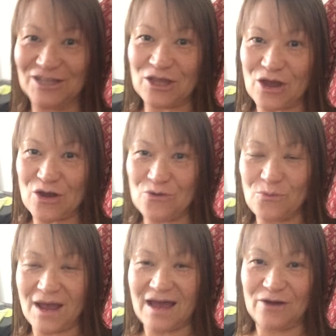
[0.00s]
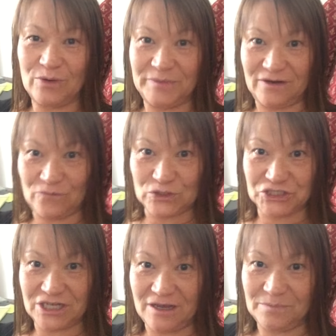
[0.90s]
Hello, WOW, Women of
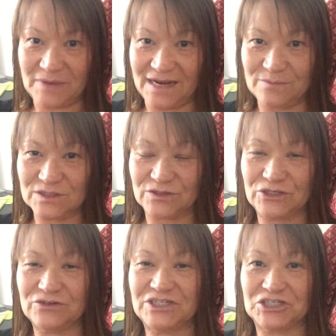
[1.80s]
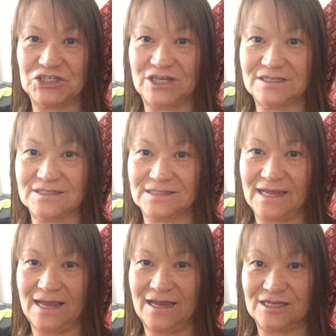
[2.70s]
Worship. My name is Linda Udischas,
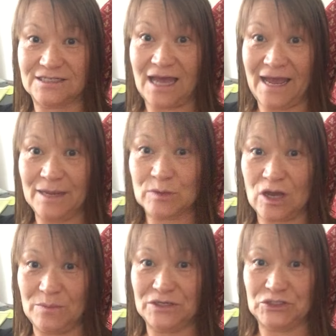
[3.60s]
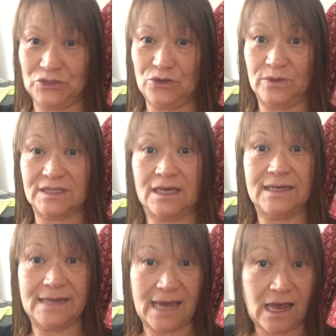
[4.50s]
and I am coming to you with a
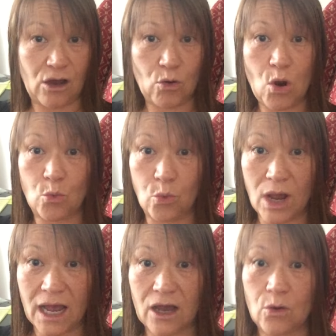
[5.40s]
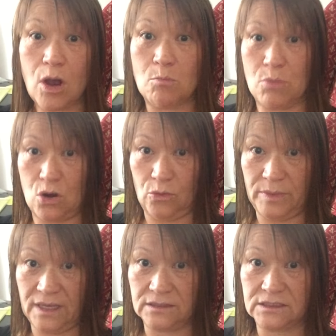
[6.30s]
now WOW
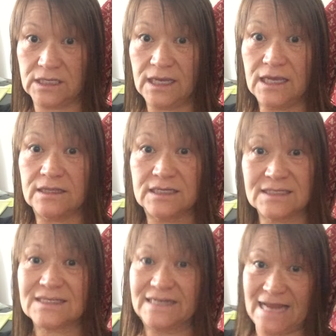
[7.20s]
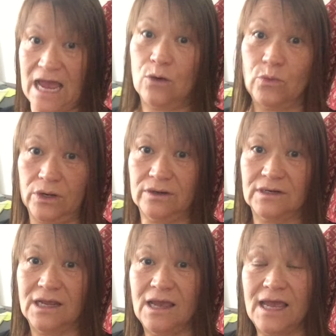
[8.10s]
moment. This is a now
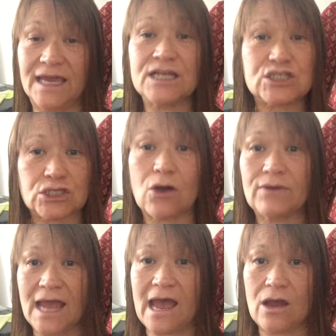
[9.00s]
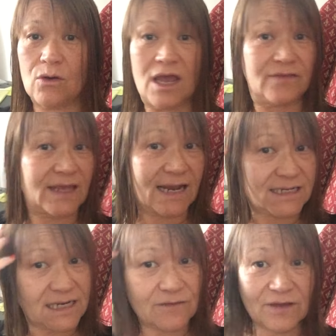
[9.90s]
word. It is so now that
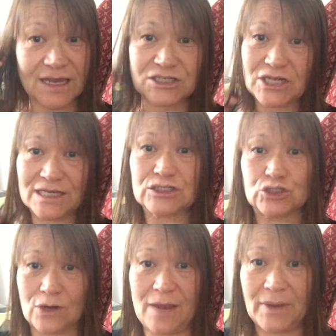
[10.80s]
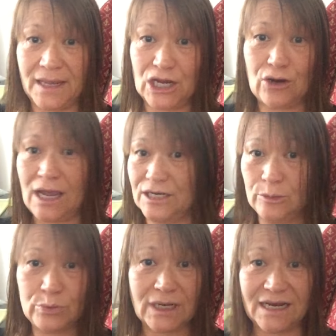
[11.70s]
I didn't even get a chance to dry my hair. I
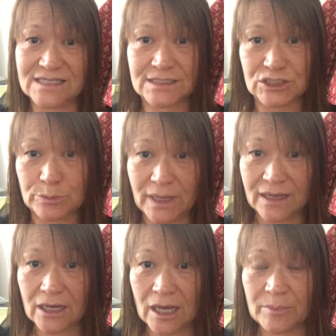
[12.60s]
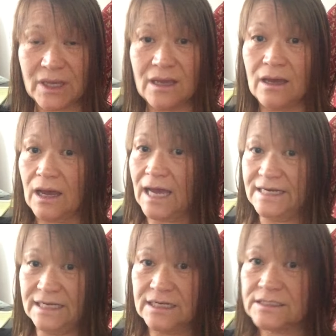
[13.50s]
didn't put on a stitch of makeup.
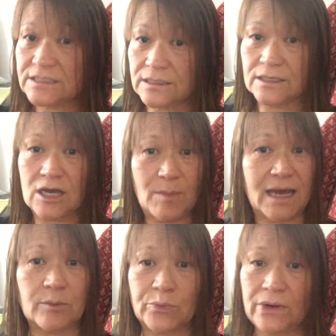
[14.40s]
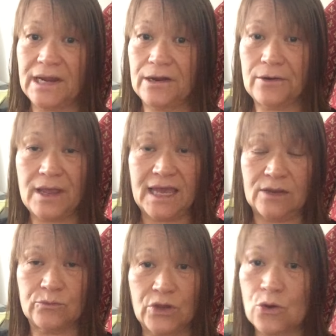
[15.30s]
I needed to come out of prayer
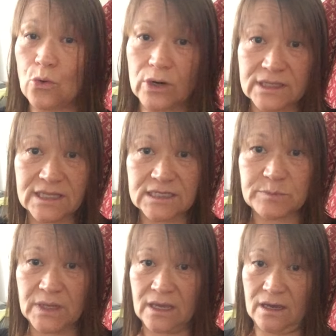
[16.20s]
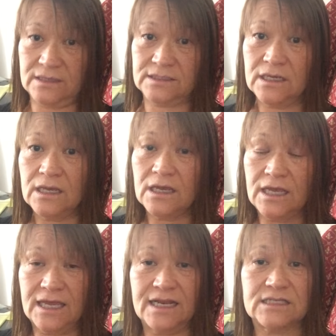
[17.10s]
and record this because
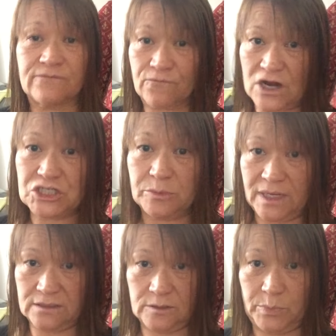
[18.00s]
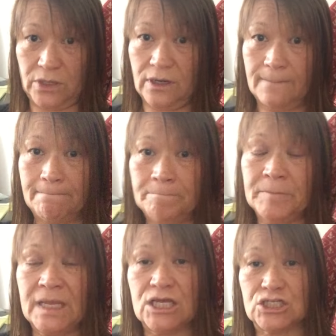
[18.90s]
it is fresh in my spirit.
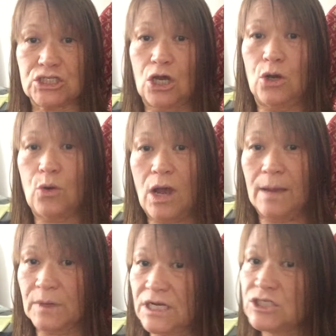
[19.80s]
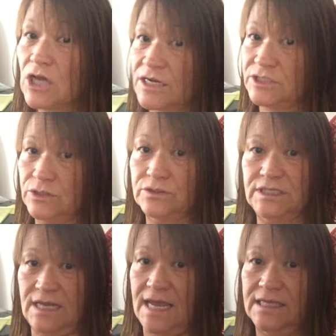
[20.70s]
So I'm going to talk to you
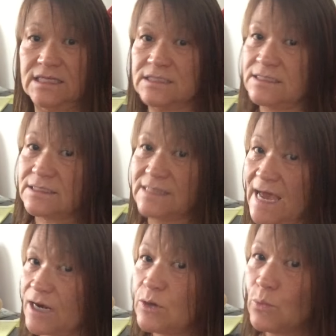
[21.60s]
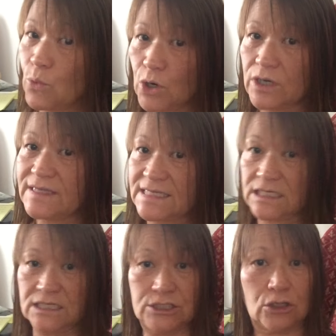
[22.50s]
today. This is not a word
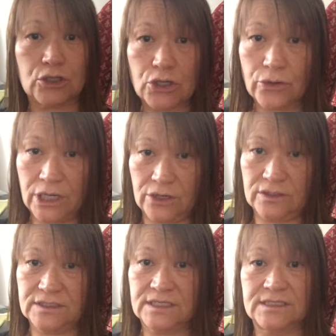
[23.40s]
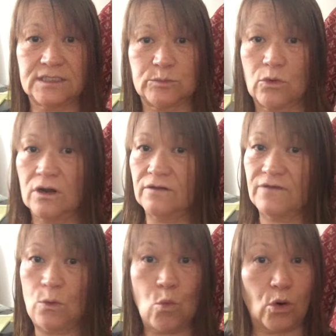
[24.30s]
that's going to tickle your ears. This is more
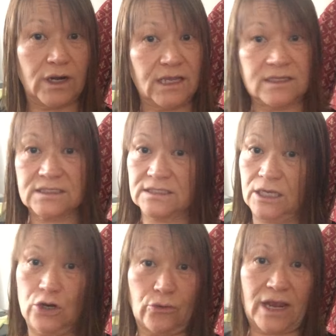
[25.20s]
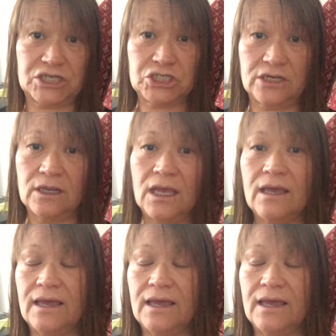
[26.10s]
of a warning. This is a correction.